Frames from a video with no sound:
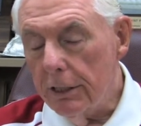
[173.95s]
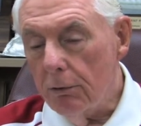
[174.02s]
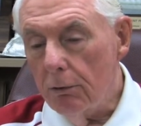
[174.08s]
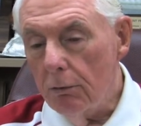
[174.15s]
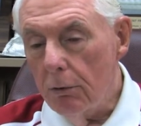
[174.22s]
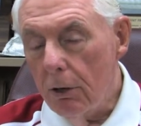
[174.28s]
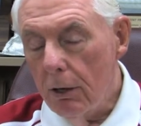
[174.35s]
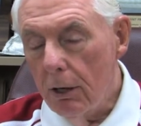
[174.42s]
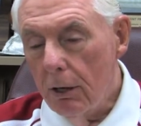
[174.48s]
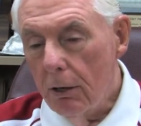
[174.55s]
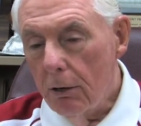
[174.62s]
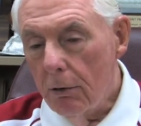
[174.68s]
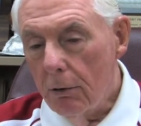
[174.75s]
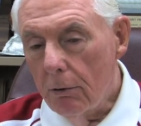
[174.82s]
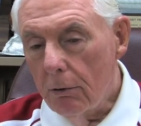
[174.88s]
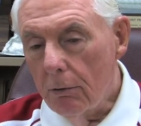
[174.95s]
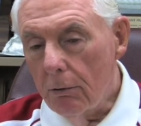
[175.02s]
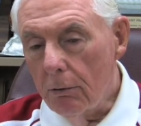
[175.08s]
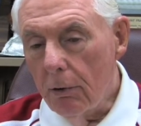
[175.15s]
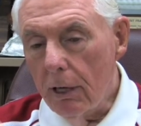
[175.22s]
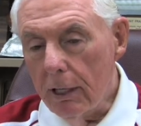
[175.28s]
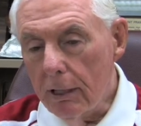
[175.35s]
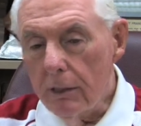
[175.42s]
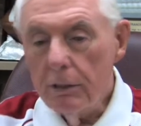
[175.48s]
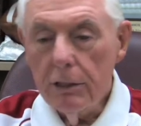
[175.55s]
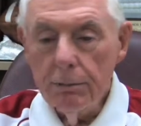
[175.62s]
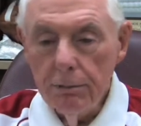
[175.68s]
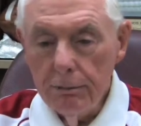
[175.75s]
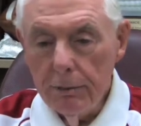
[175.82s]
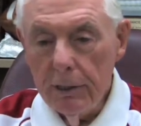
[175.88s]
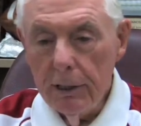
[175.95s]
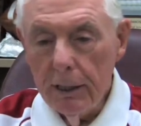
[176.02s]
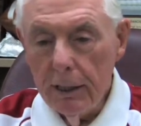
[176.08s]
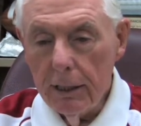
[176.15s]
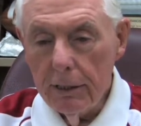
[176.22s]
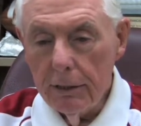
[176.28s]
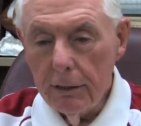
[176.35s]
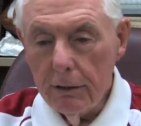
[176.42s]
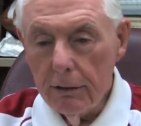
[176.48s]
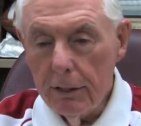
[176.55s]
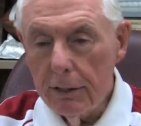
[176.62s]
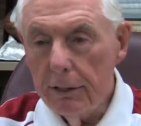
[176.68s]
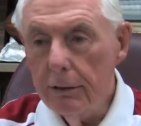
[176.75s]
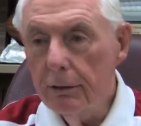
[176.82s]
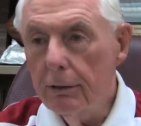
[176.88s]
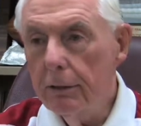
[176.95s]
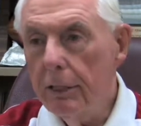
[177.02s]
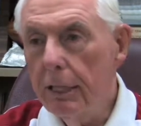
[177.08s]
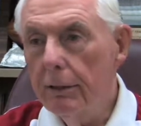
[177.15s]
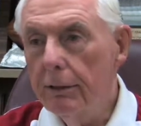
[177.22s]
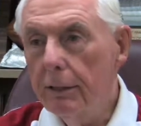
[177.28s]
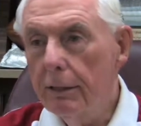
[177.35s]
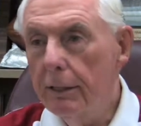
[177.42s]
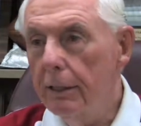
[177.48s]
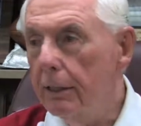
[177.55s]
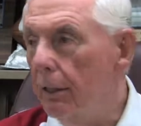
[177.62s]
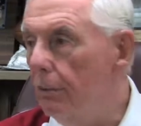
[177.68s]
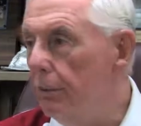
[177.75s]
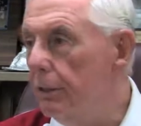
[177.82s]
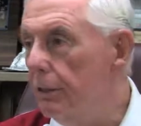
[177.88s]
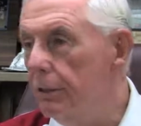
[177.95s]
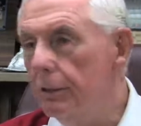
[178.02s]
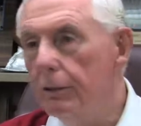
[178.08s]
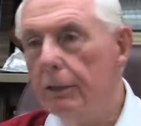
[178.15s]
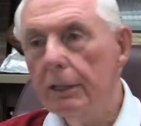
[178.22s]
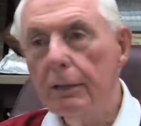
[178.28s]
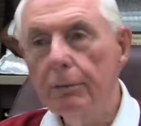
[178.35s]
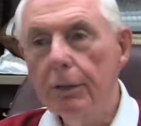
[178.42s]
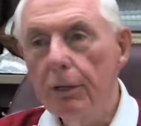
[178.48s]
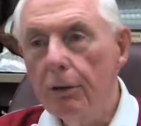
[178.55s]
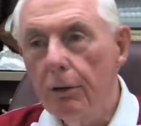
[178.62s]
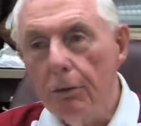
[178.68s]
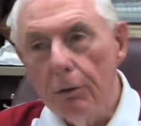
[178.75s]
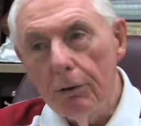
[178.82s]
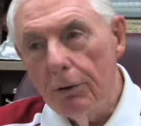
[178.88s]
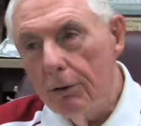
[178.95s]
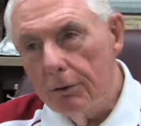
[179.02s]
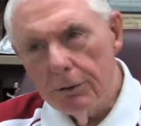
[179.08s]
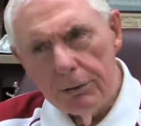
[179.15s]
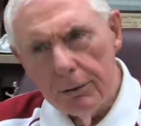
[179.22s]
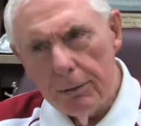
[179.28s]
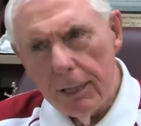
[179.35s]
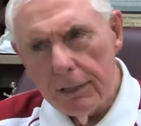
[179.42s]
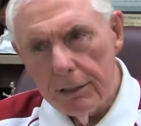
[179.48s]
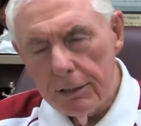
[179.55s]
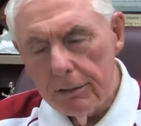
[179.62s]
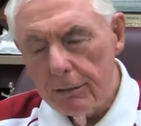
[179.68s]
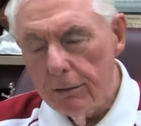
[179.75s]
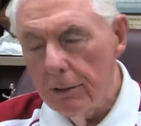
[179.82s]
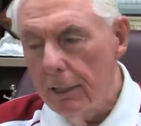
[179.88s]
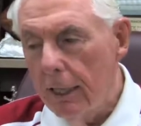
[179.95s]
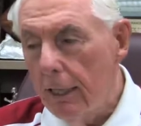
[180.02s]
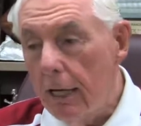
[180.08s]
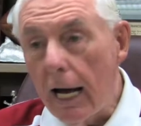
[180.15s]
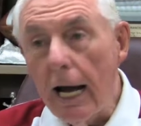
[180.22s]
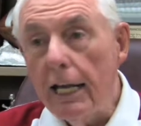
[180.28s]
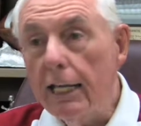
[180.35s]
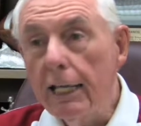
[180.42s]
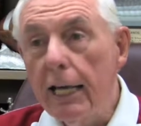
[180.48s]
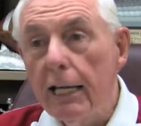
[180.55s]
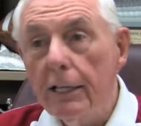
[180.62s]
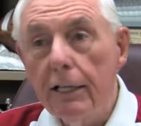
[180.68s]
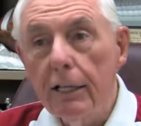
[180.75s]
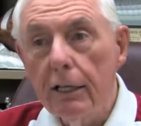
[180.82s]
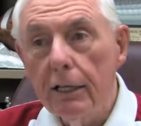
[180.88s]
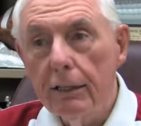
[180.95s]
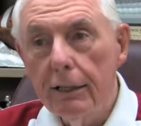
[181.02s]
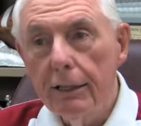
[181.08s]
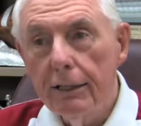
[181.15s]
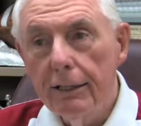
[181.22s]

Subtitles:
So why are those kids going to school and no one's talking to me or about school? How do you get there?